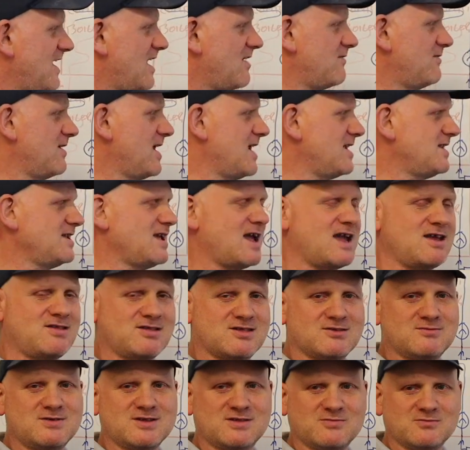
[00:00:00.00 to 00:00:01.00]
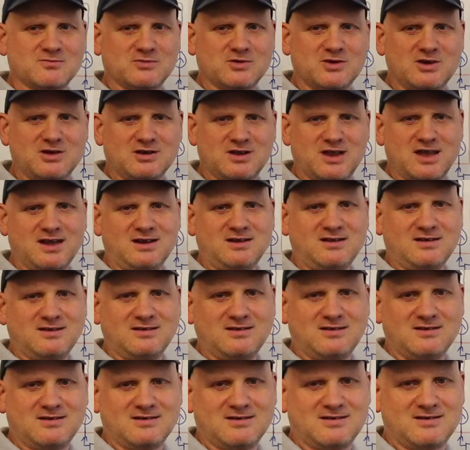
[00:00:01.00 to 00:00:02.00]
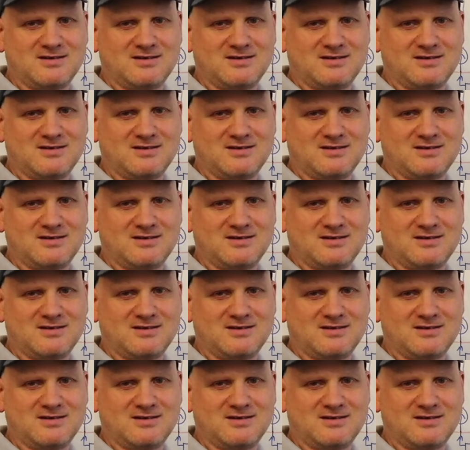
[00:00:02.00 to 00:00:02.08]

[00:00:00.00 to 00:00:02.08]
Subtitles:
if that radiator isn't working,